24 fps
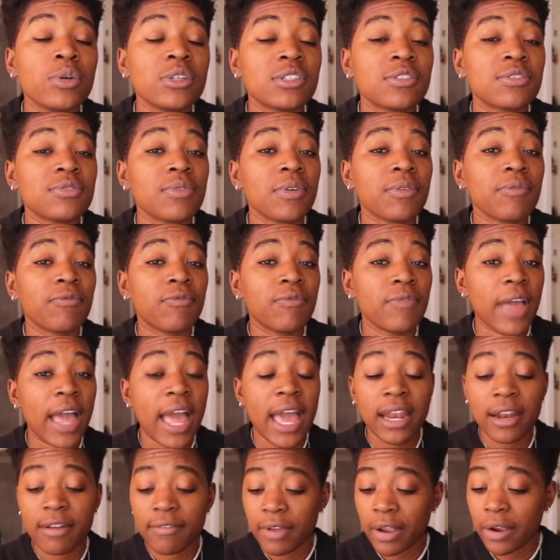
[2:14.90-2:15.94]
was
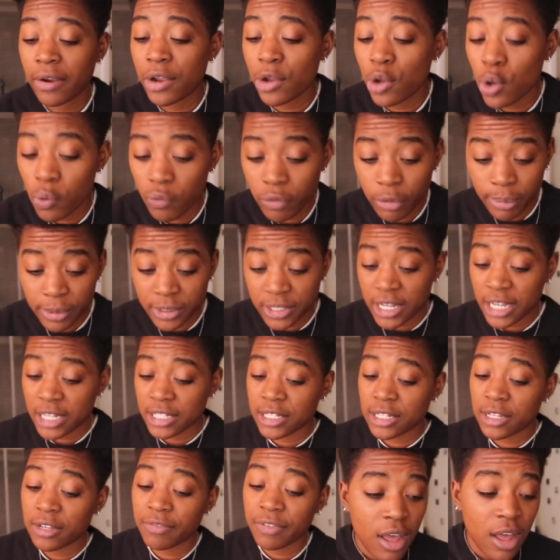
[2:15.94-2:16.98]
had a very
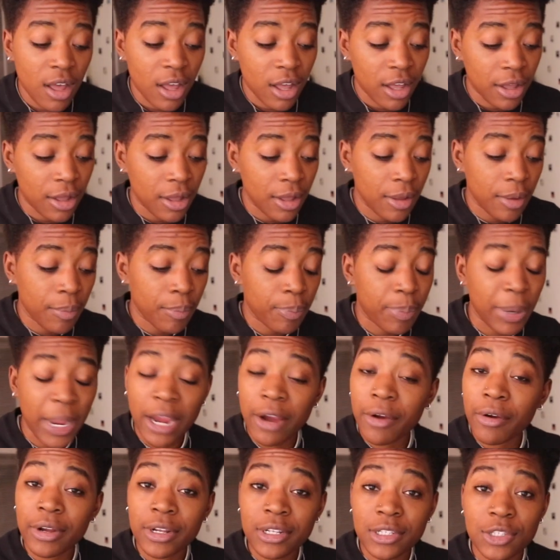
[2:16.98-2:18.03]
overprotective uh,
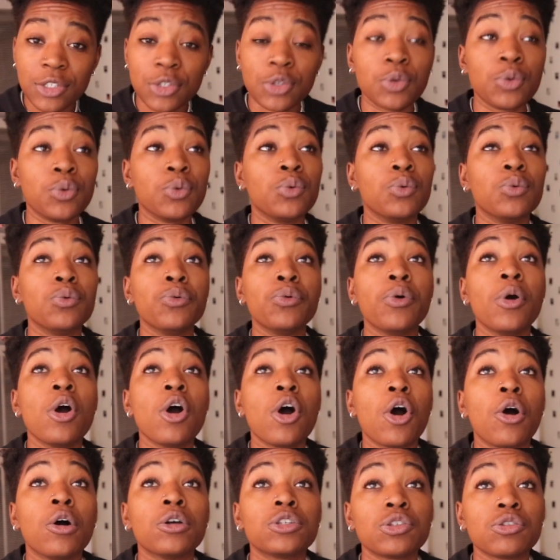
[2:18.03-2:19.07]
parents who
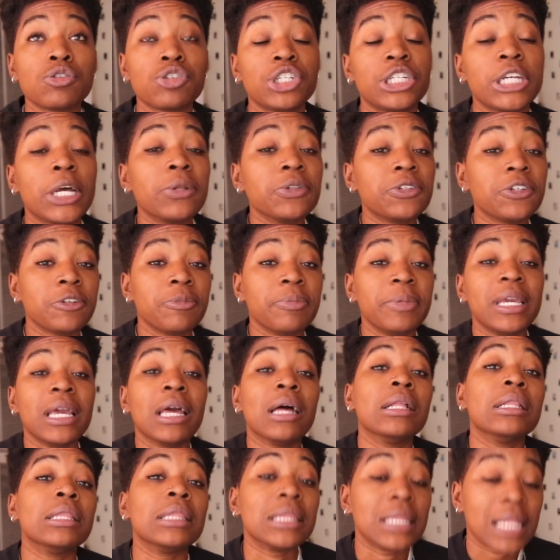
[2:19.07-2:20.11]
also sheltered me
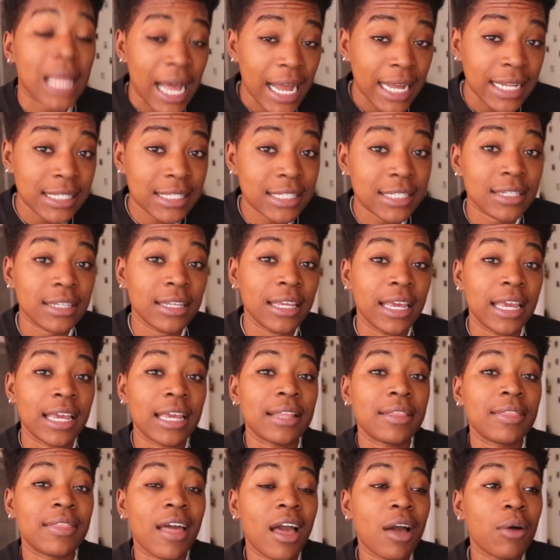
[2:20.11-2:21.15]
a lot
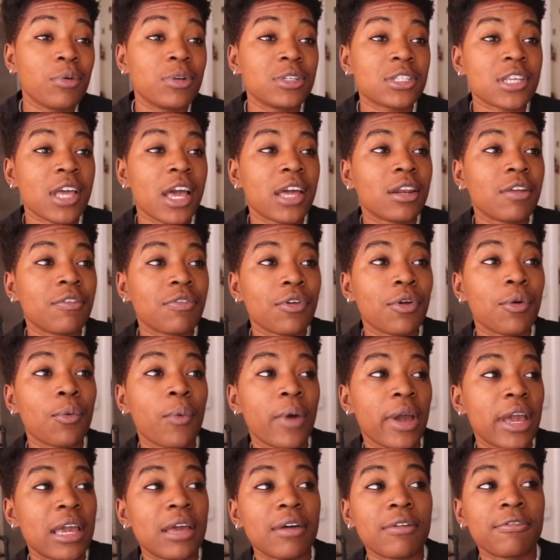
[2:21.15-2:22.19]
and that was kind of their
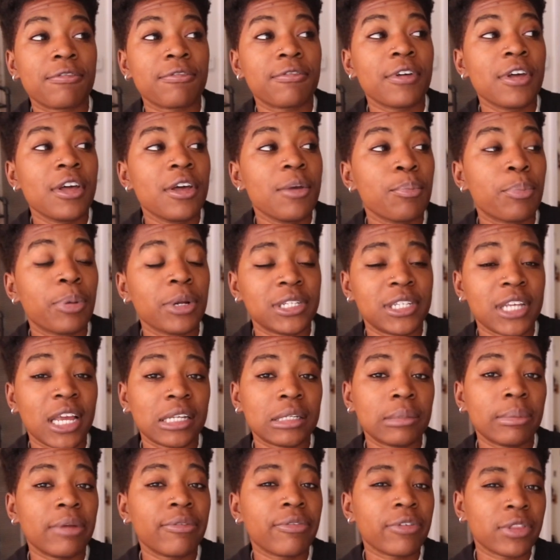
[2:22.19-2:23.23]
way of
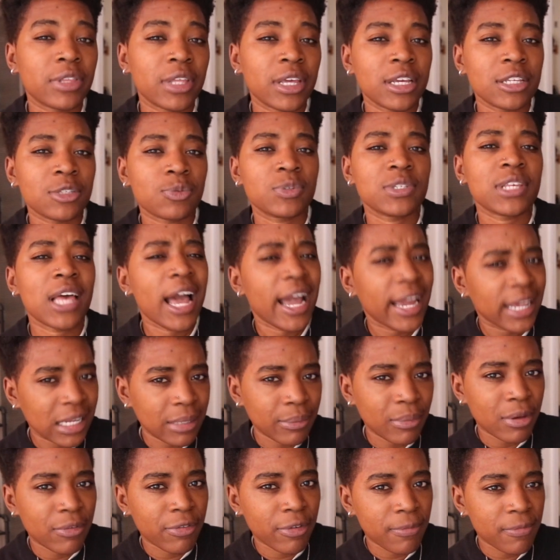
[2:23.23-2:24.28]
protecting me for things was
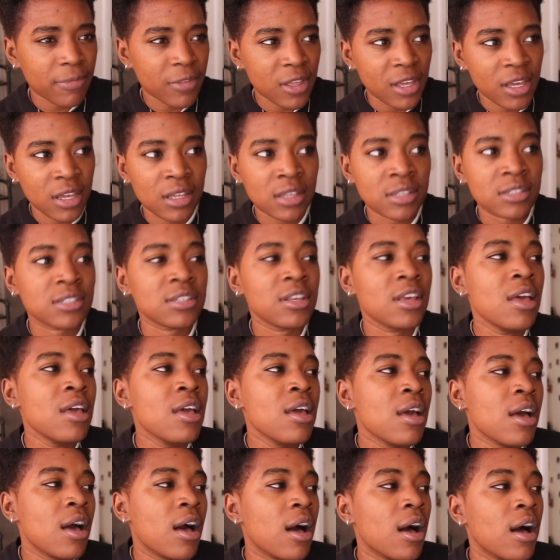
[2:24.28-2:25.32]
hiding me from things
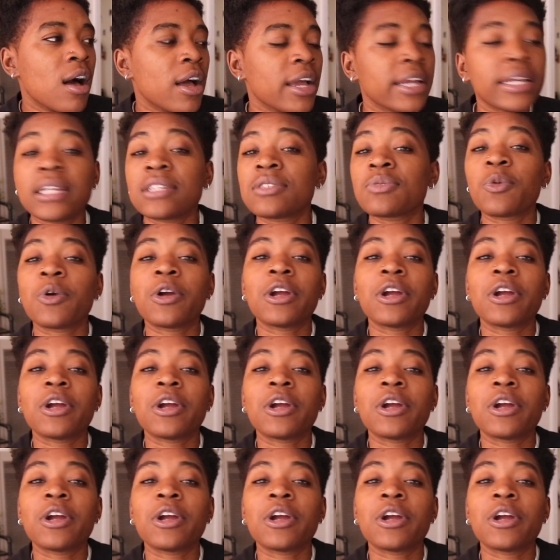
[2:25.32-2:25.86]
uh, it doesn't